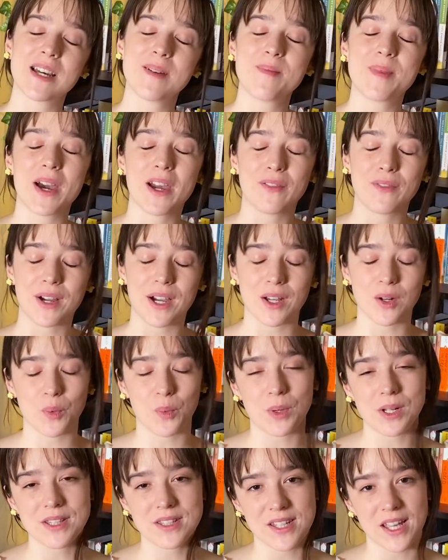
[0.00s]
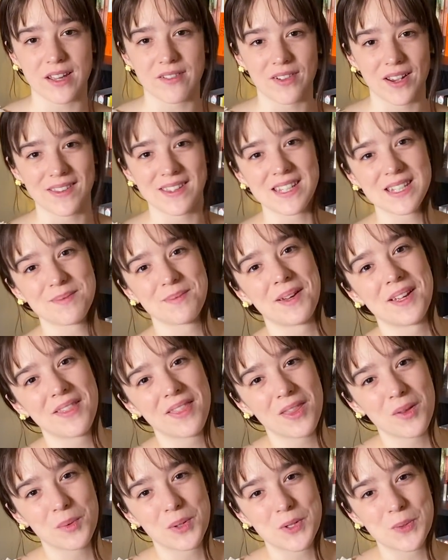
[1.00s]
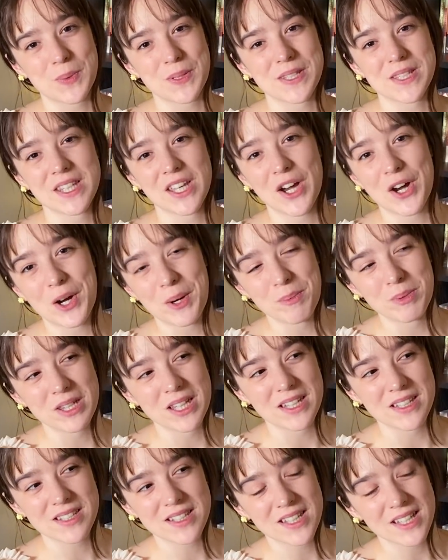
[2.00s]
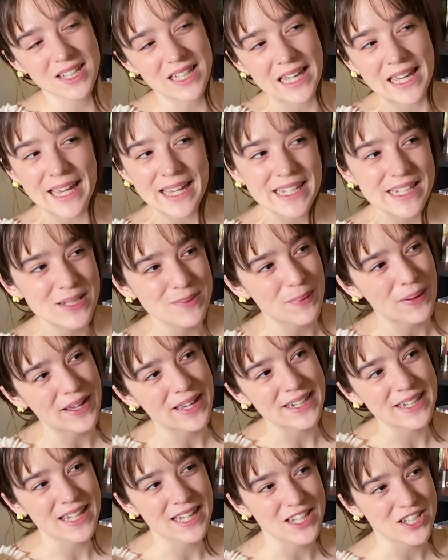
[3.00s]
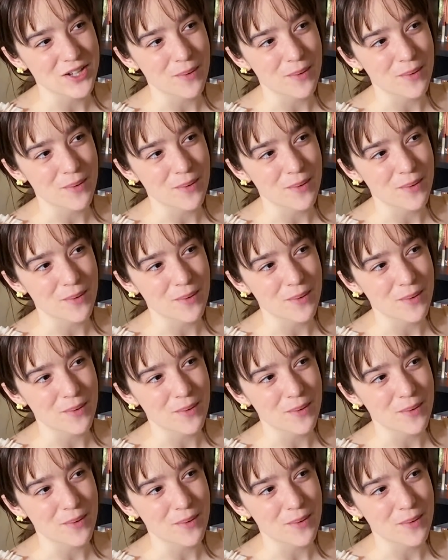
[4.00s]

up, I read one sci-fi this month, which was The Obelisk Gate by N.K.